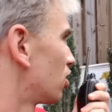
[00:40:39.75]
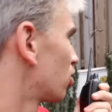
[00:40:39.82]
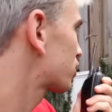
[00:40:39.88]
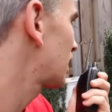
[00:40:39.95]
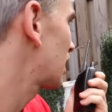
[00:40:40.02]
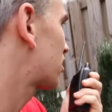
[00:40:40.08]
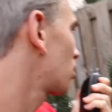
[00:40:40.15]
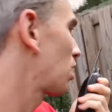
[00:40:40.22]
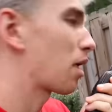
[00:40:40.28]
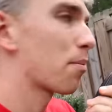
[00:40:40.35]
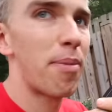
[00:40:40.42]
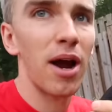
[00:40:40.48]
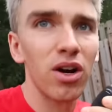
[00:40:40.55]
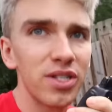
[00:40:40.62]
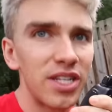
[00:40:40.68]
It looks like they're
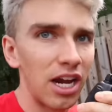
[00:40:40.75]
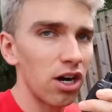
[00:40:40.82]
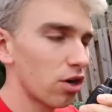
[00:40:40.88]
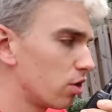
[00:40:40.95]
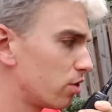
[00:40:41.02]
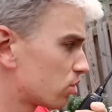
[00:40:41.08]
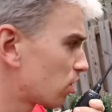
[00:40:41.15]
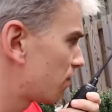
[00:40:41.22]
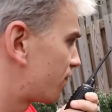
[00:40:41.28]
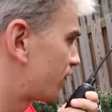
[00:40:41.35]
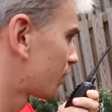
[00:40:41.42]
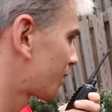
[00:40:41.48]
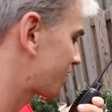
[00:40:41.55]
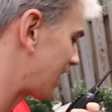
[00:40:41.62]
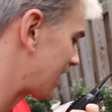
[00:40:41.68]
like barrels that are usually
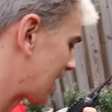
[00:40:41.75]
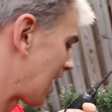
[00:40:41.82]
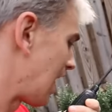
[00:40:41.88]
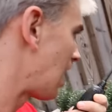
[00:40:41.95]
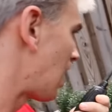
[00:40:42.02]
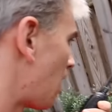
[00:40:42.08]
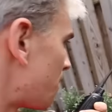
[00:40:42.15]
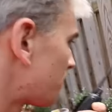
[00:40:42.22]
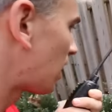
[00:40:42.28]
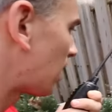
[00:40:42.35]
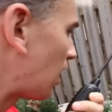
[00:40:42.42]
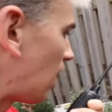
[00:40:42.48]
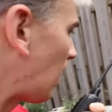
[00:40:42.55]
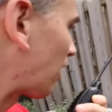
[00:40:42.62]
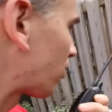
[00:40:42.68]
filled with like
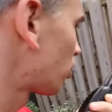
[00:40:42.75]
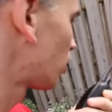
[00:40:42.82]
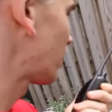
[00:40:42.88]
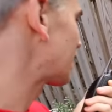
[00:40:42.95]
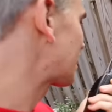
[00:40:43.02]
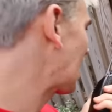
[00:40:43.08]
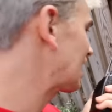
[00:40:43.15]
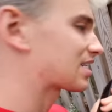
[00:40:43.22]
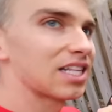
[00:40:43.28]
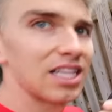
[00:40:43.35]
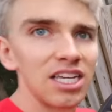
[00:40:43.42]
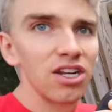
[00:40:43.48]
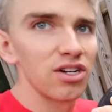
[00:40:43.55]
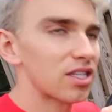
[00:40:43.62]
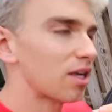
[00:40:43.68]
I don't know, like
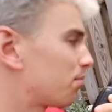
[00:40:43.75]
gasoline or